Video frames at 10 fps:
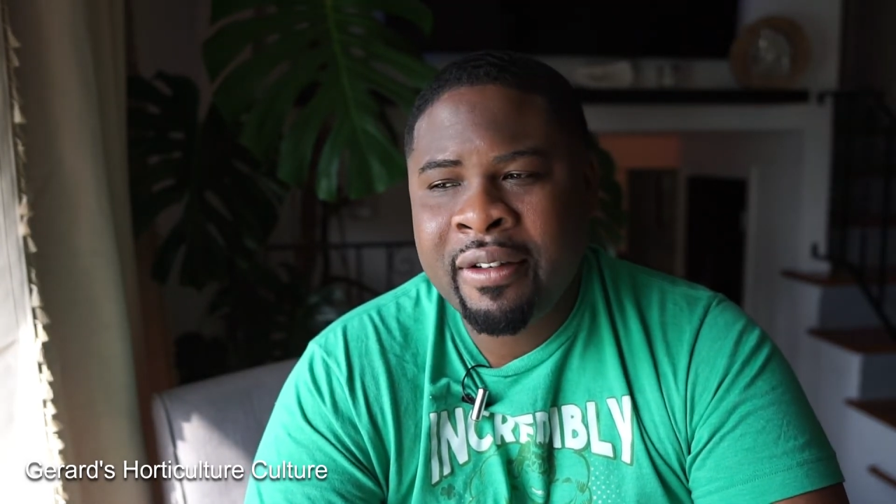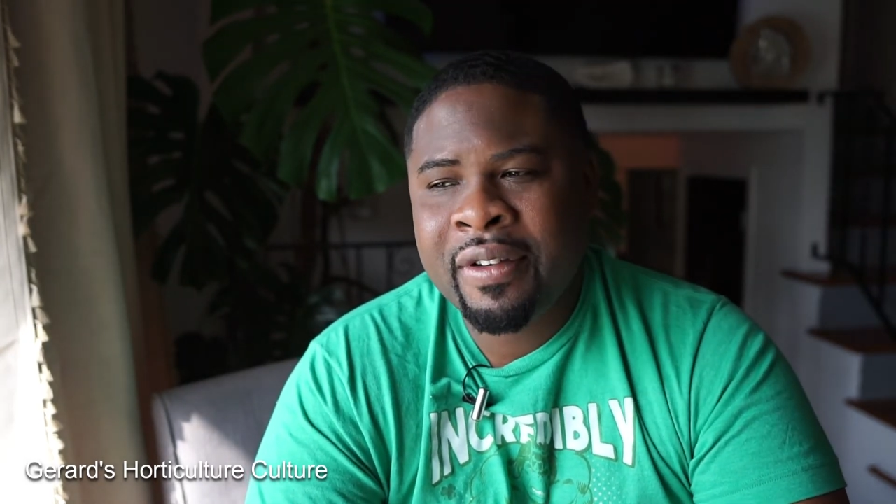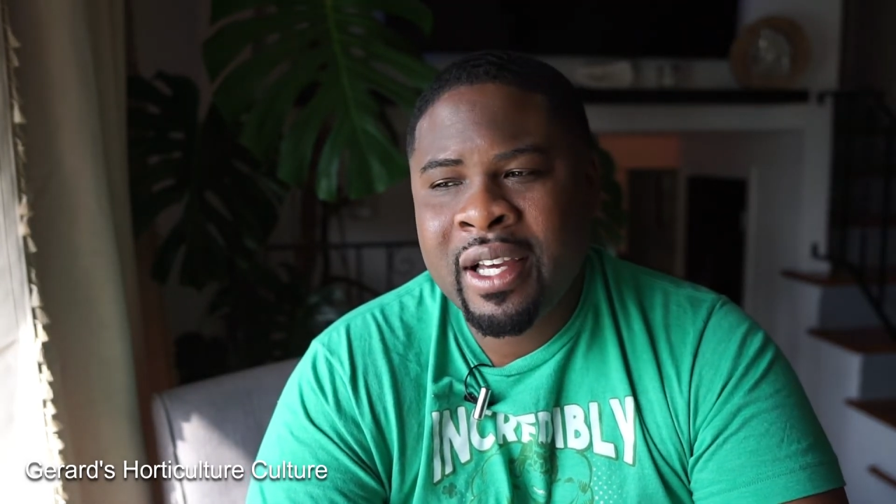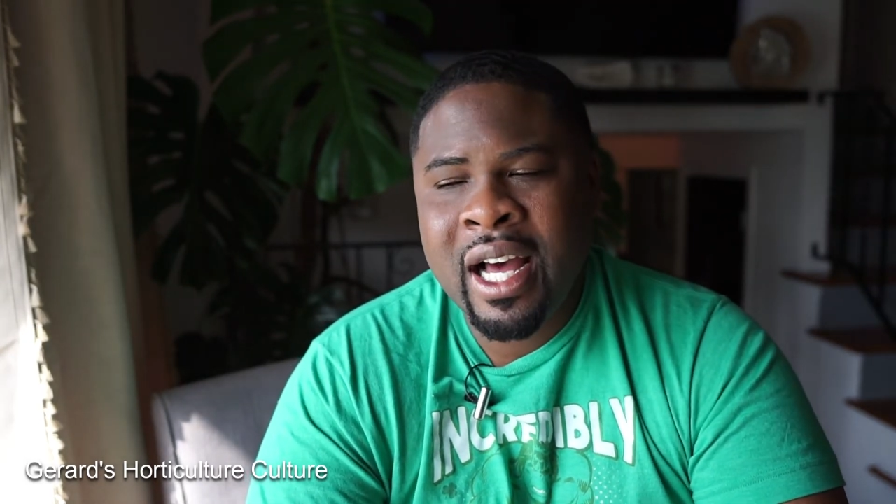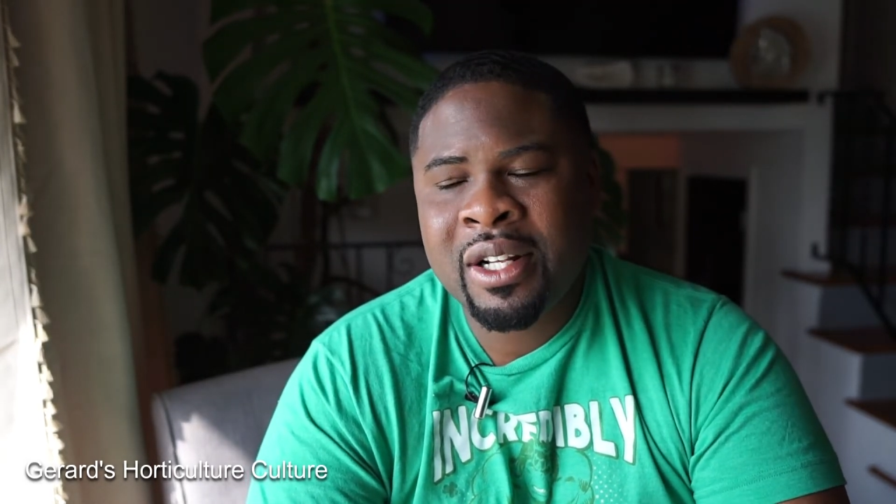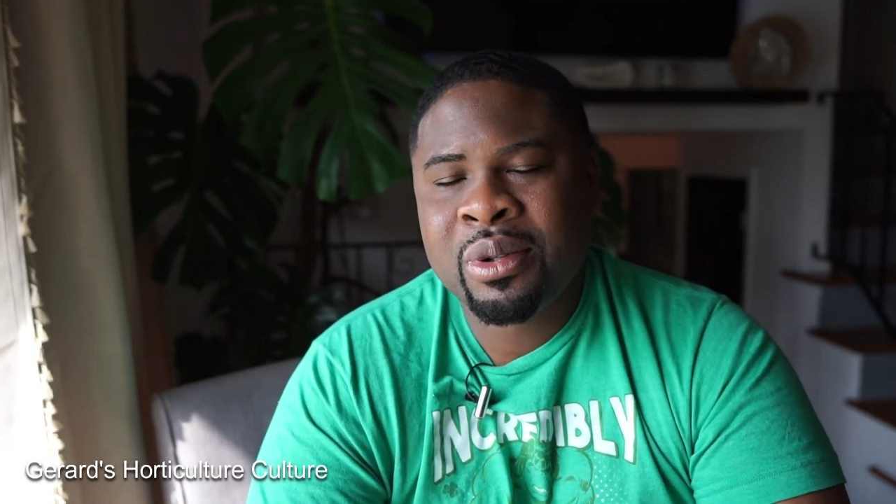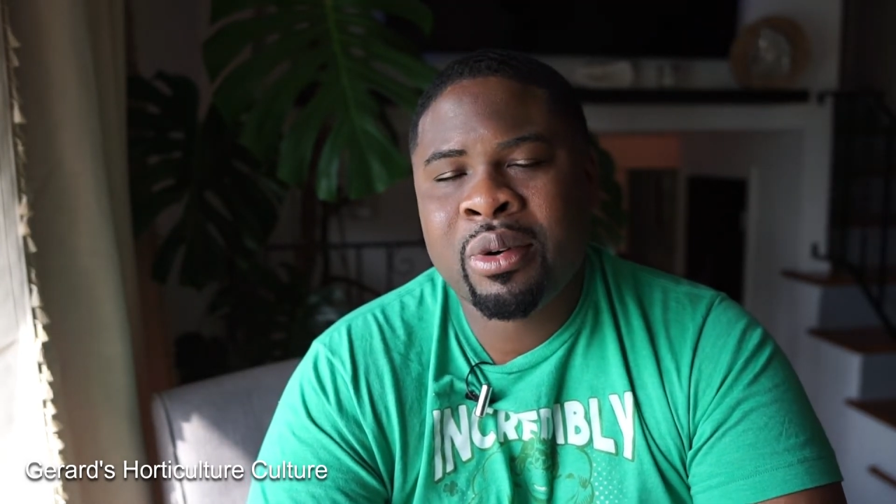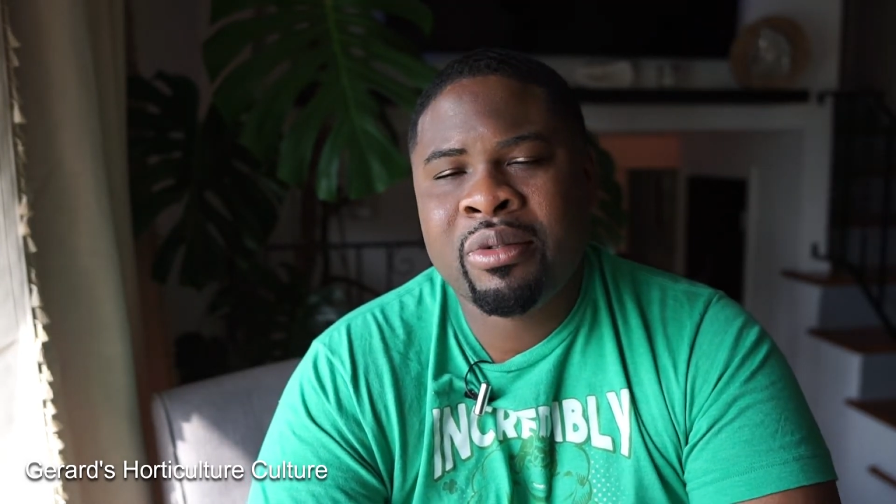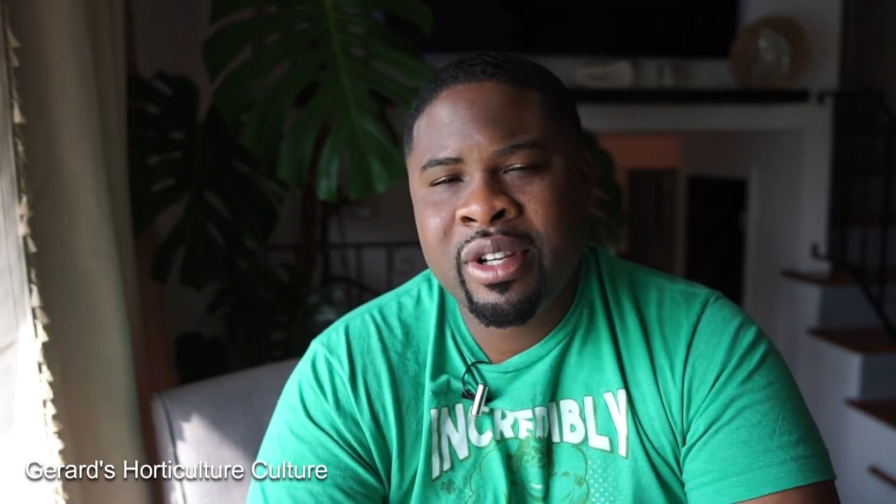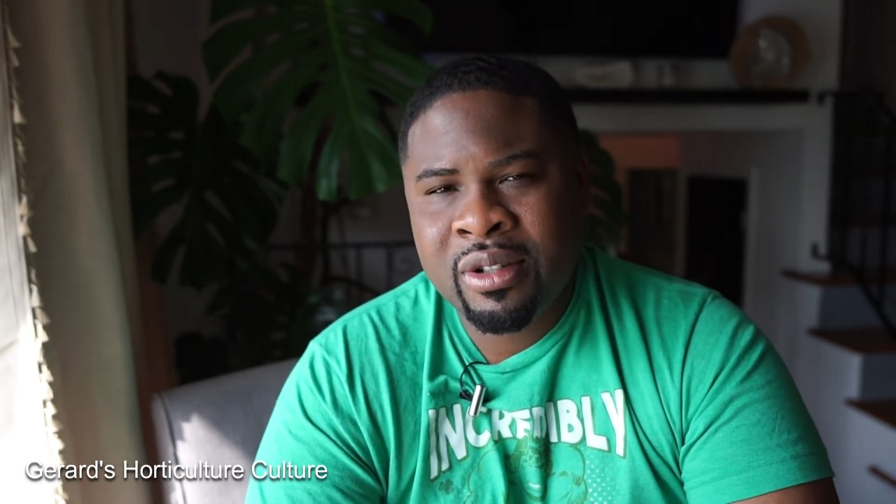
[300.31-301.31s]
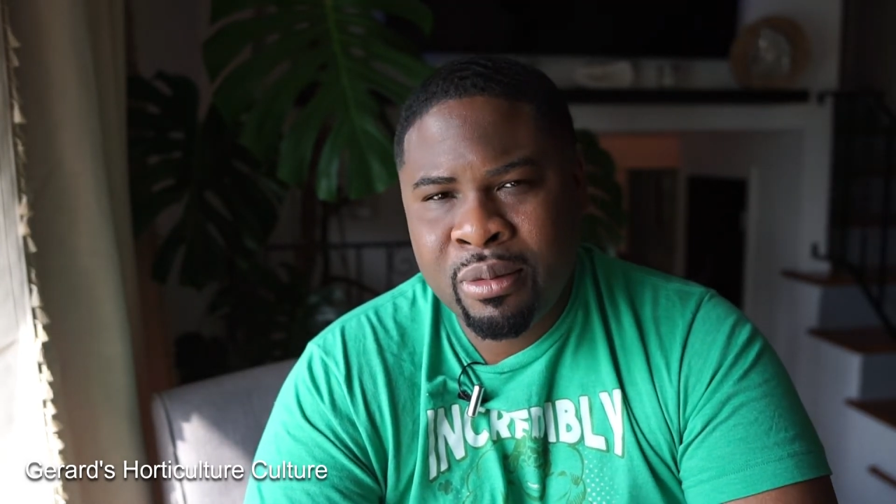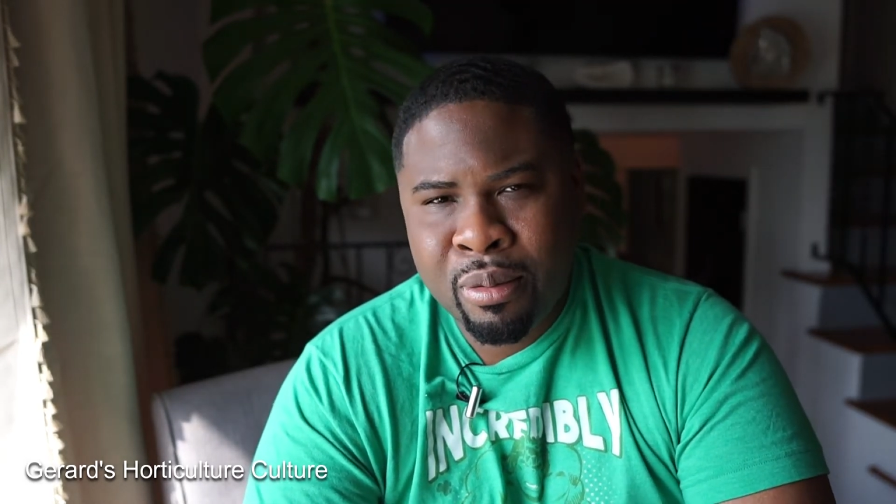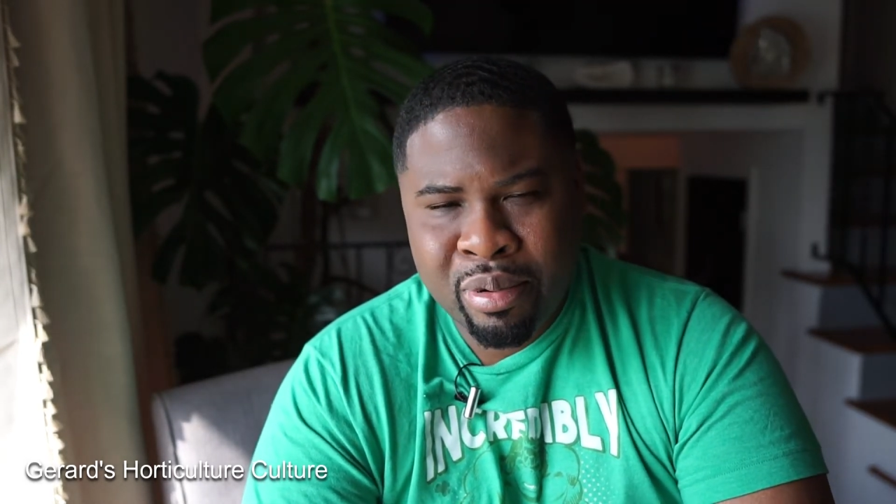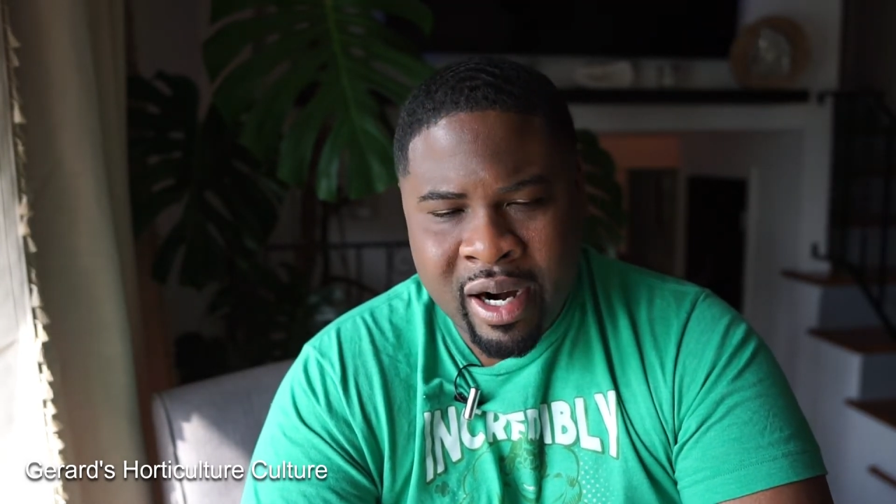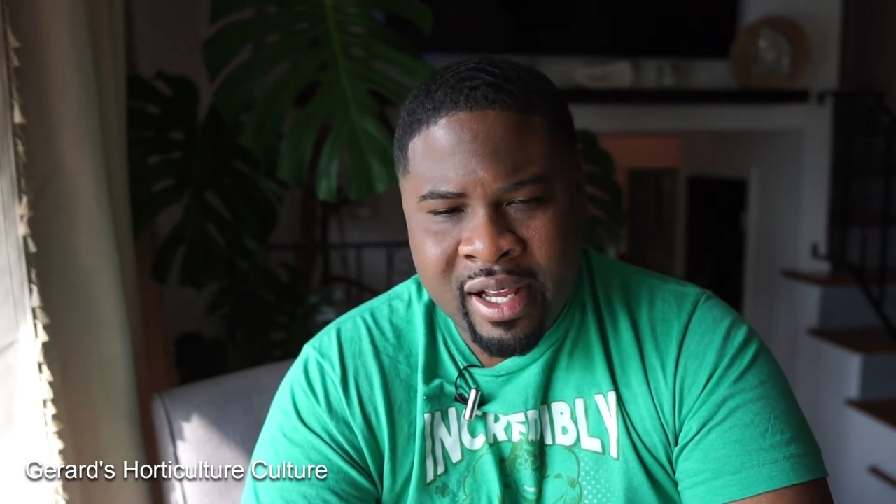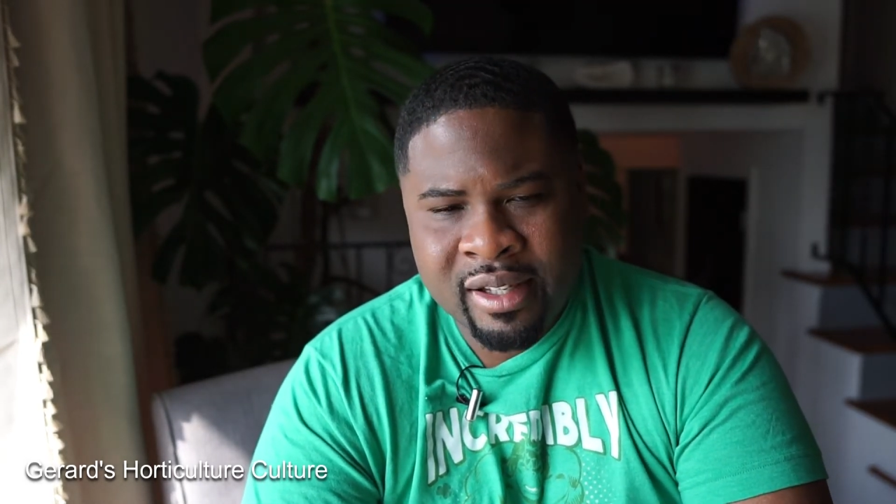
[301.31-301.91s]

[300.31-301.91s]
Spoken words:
if it got to a reasonable price